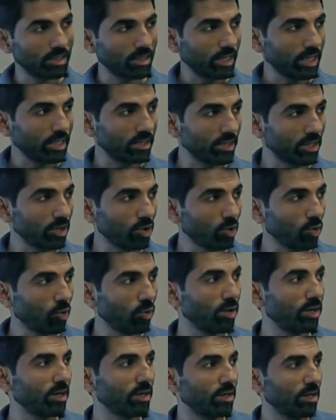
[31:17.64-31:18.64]
in the
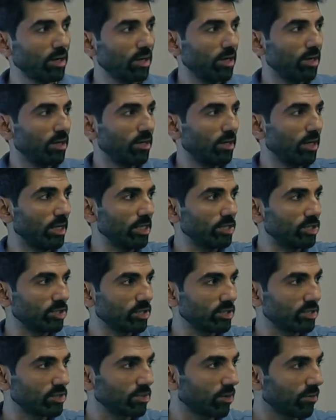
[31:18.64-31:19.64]
lower
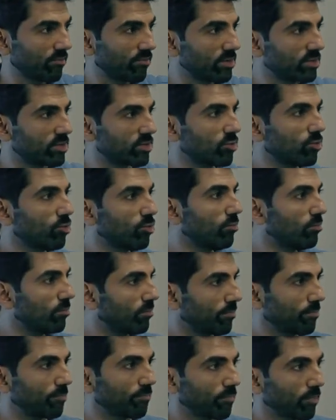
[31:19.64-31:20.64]
reaches of this room.
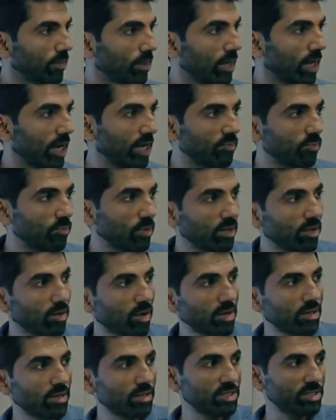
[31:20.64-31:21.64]
It will
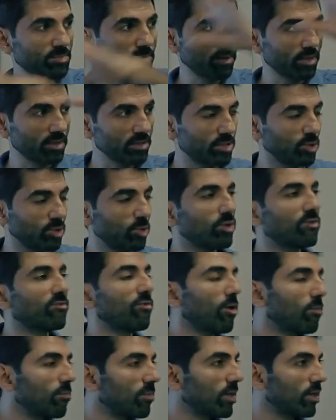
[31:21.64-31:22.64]
not disperse
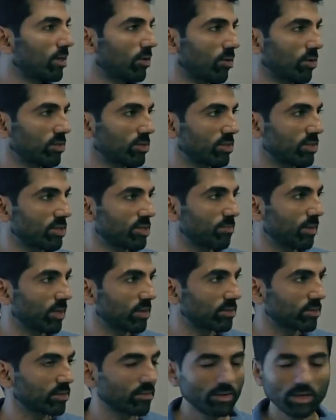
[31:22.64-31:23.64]
uniformly across the
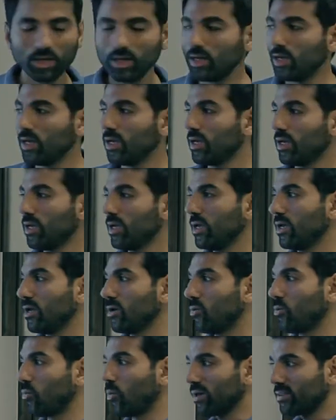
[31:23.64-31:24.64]
space.
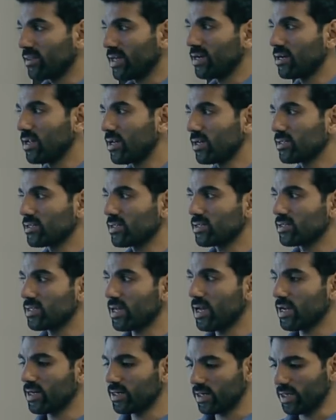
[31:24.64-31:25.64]
What that does is
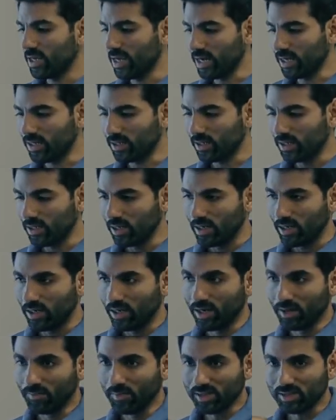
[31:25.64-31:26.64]
that it
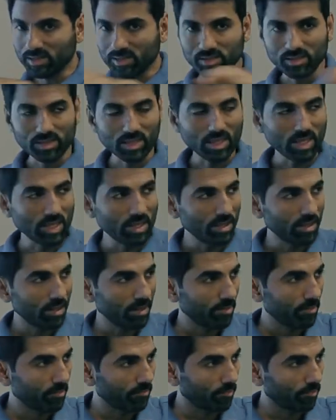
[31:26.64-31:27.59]
limits the